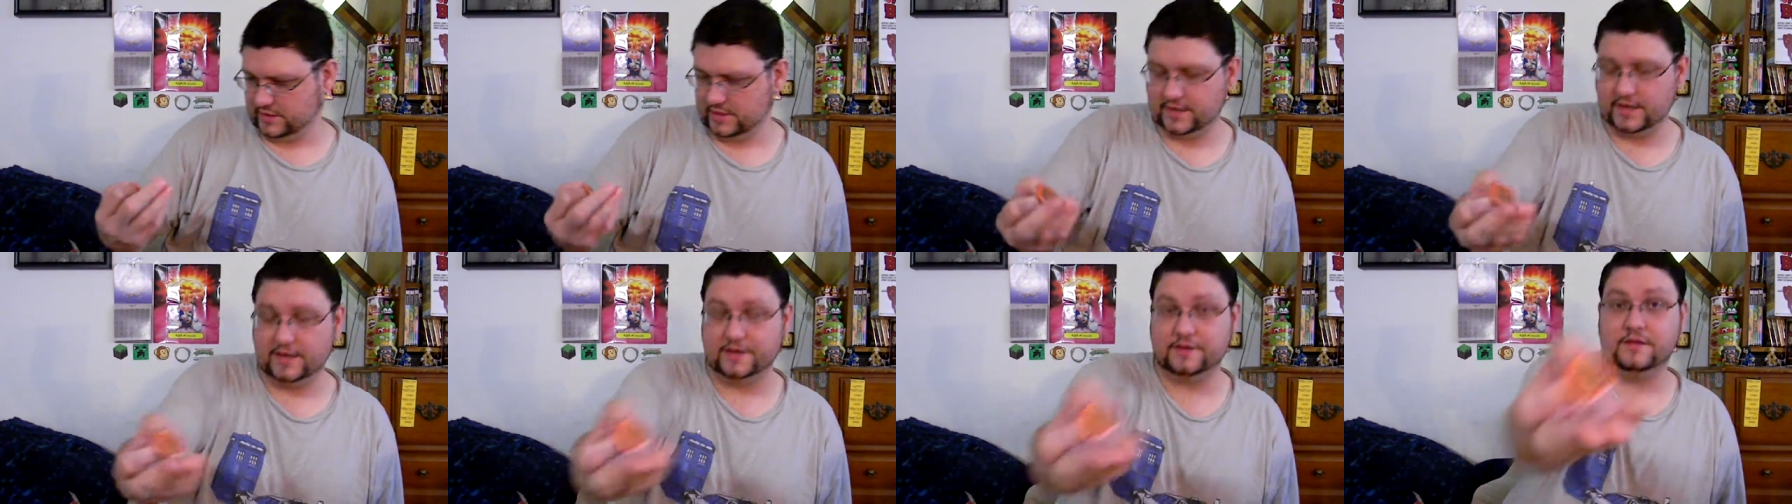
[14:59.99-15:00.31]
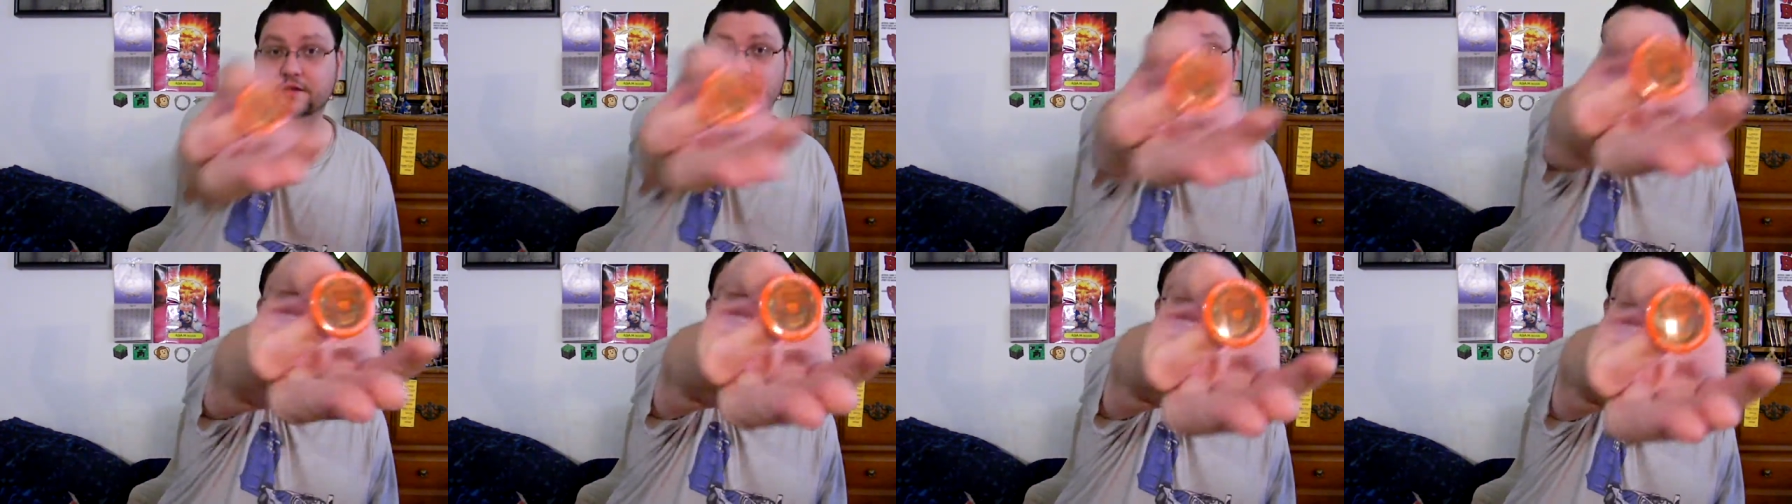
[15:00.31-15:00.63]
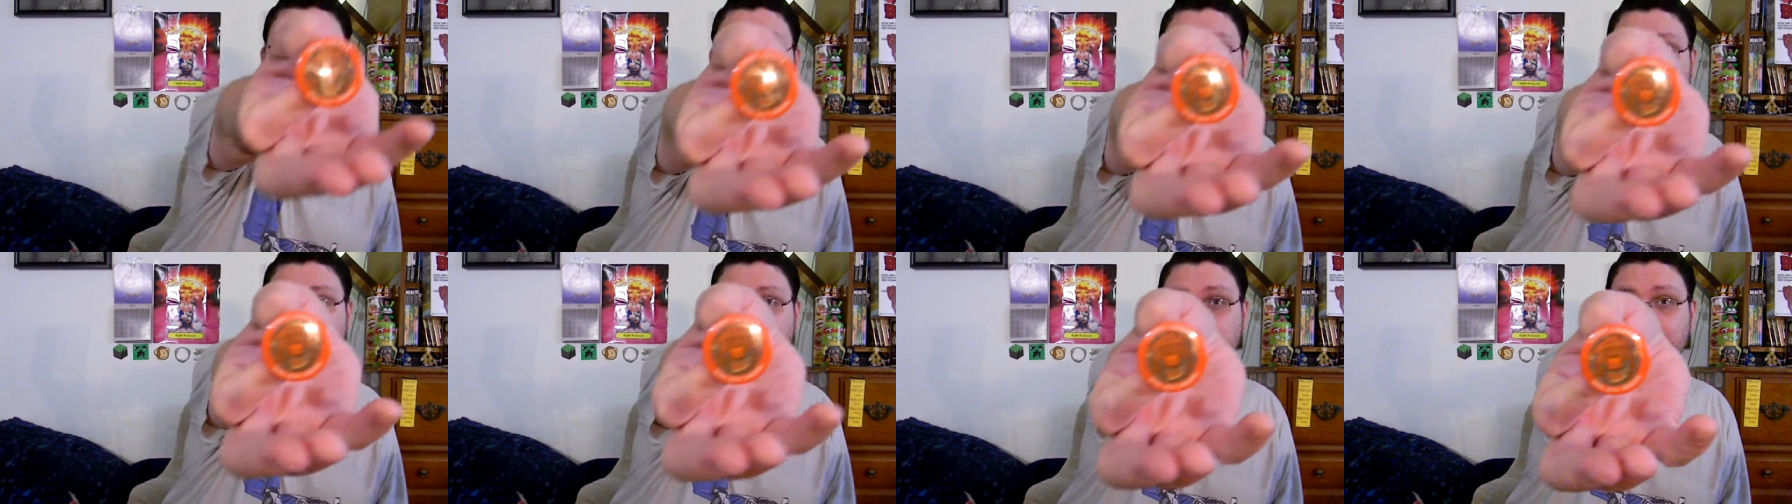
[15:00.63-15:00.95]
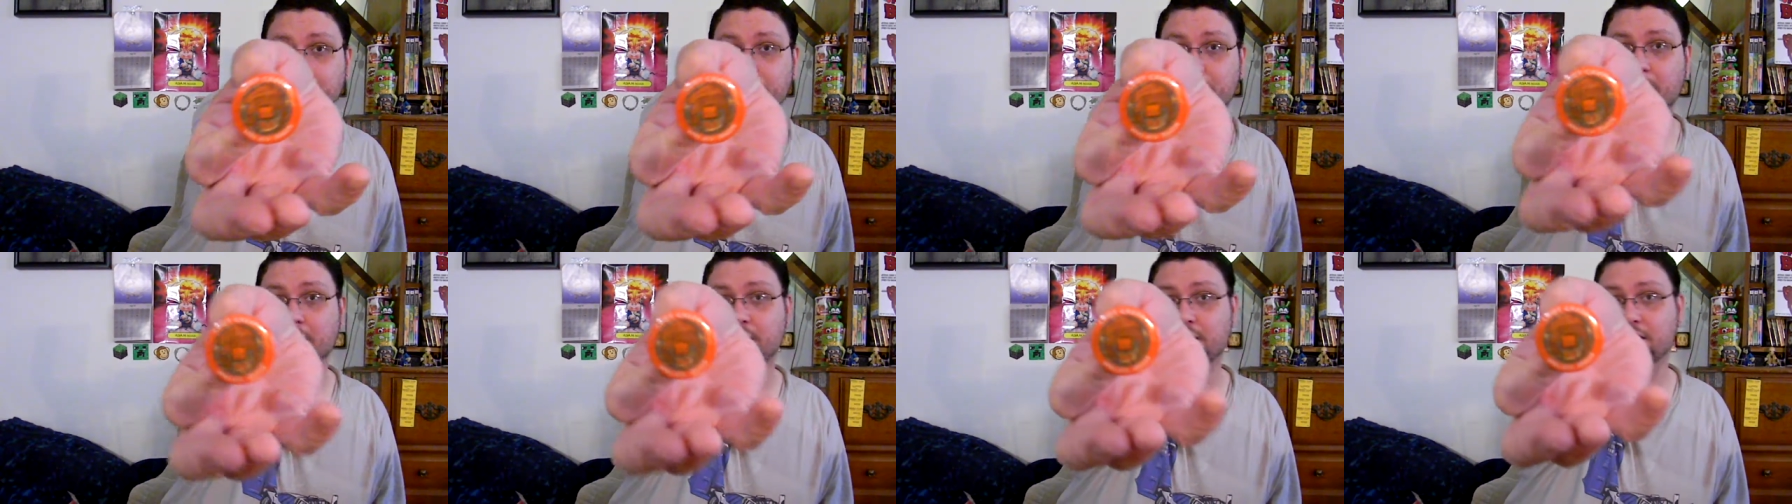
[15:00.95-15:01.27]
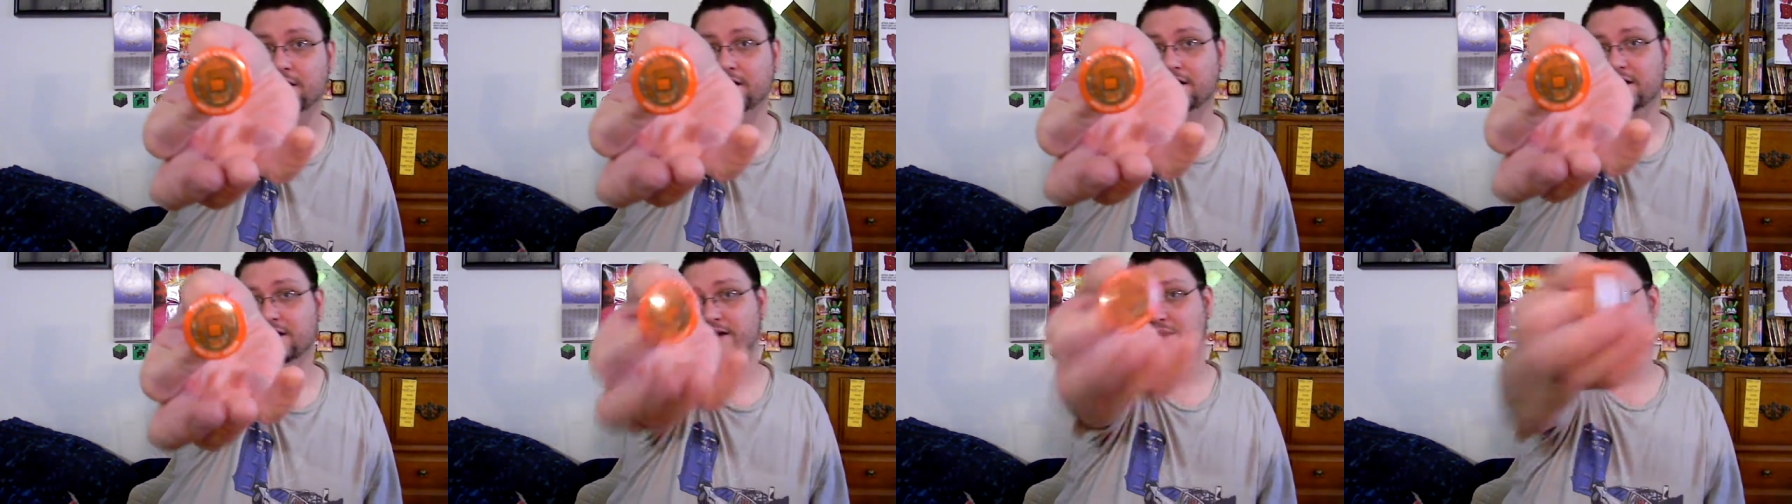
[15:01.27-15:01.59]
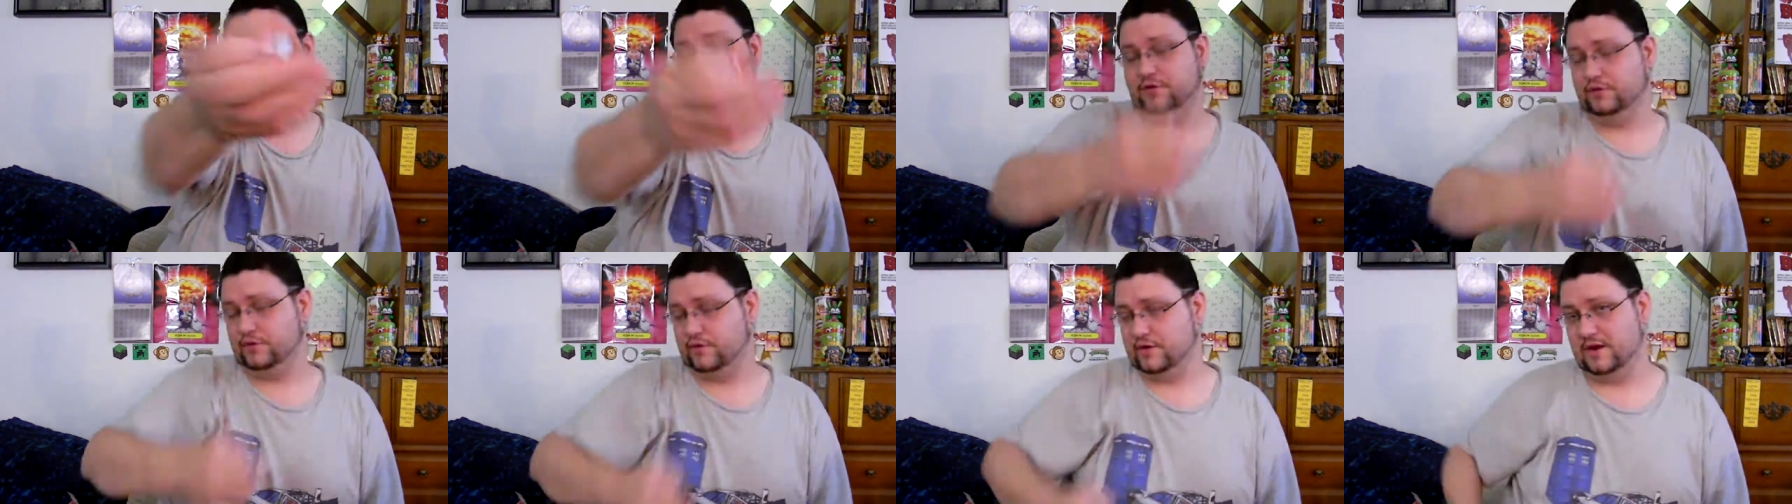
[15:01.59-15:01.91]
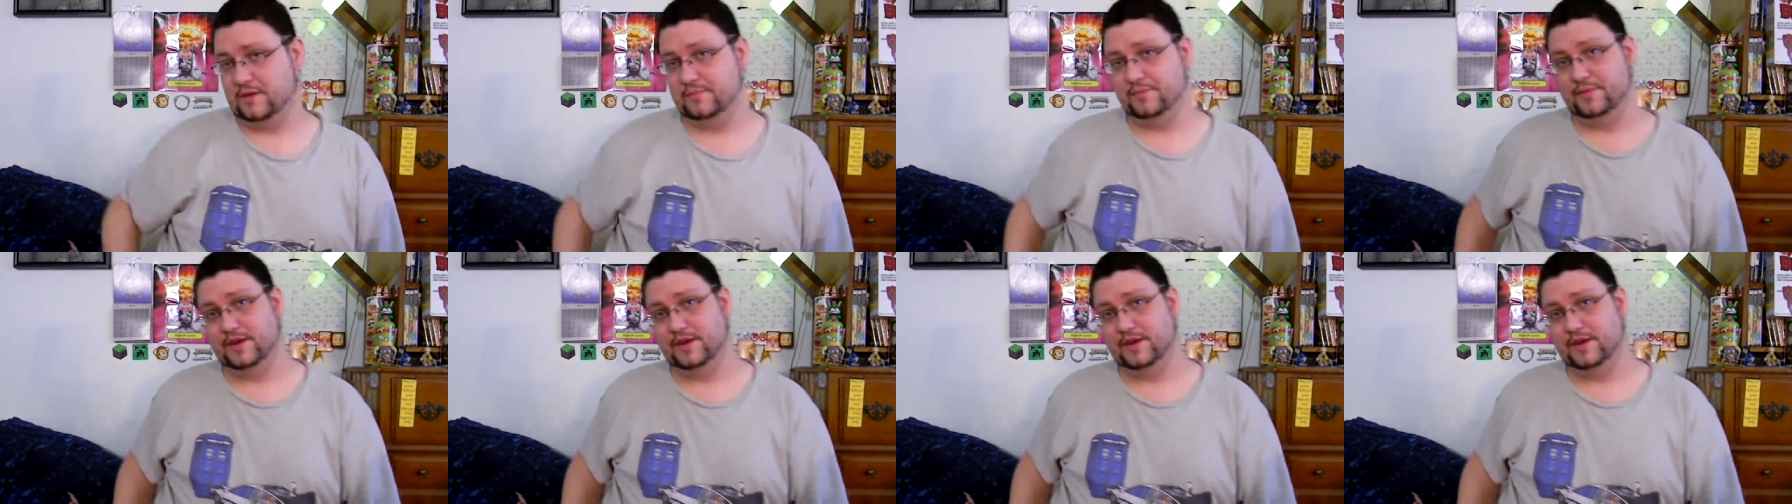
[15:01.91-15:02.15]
I got the uh, the blue crate